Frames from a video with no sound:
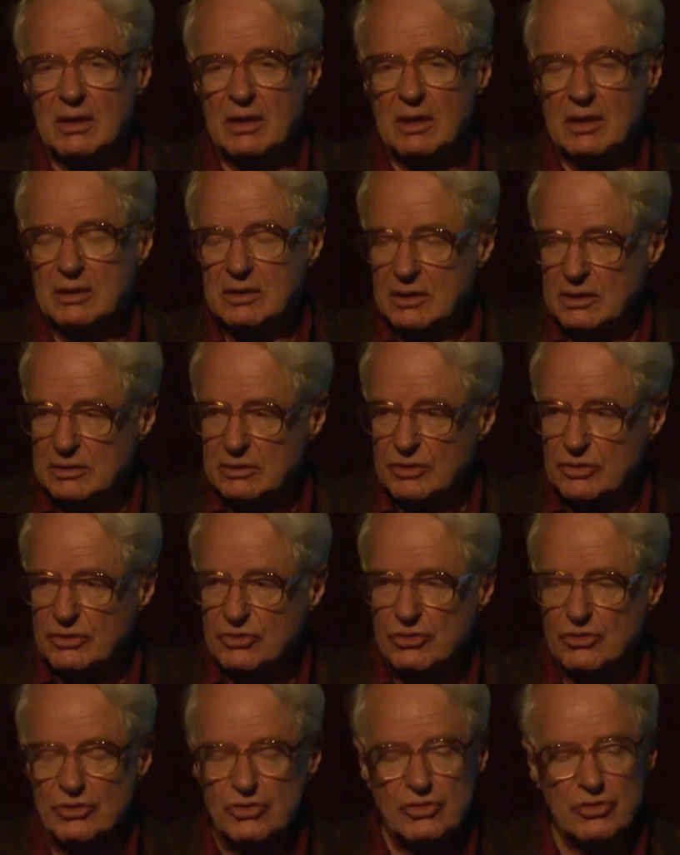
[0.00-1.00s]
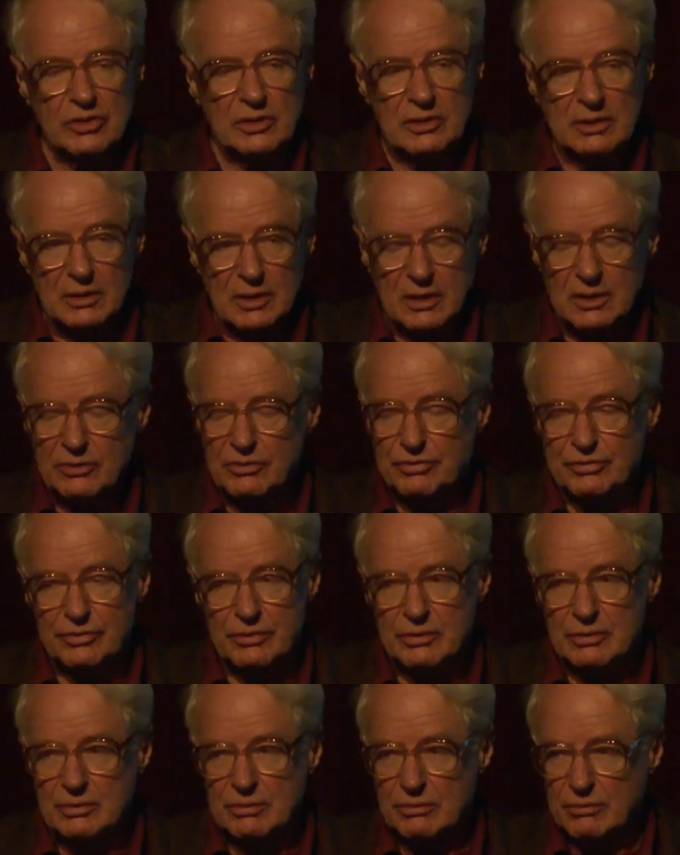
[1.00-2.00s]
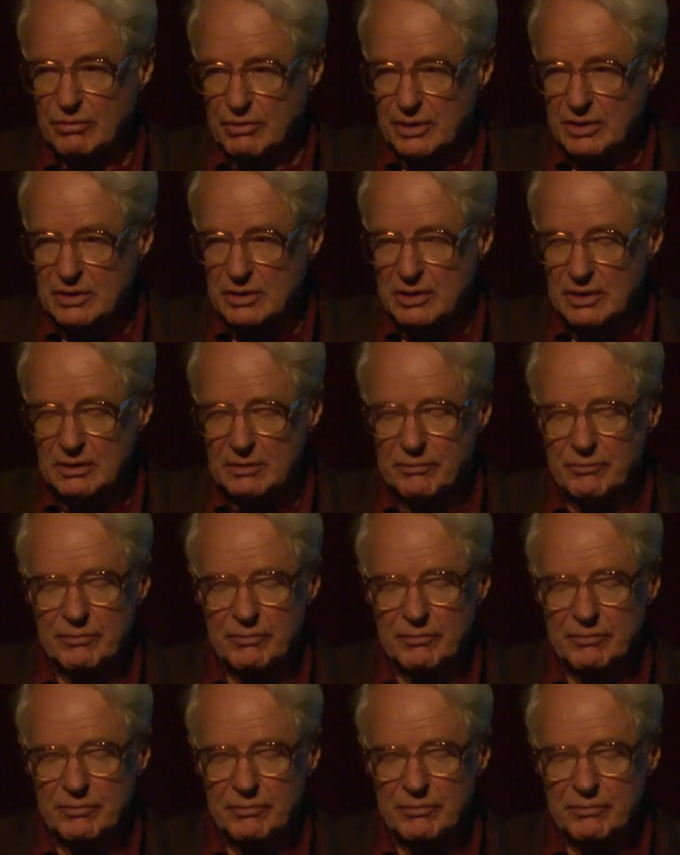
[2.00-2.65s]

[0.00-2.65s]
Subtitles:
in English. She loved reading.